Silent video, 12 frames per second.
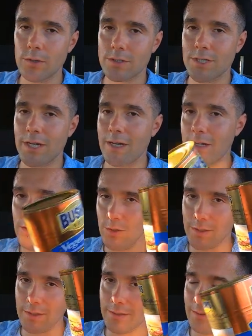exciting, you
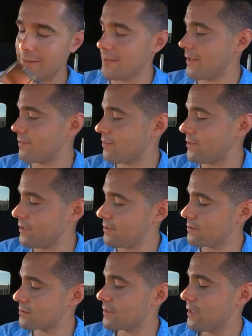can get
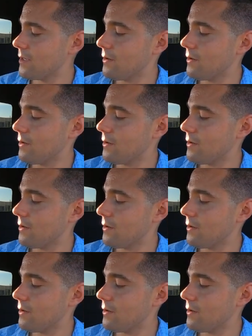these.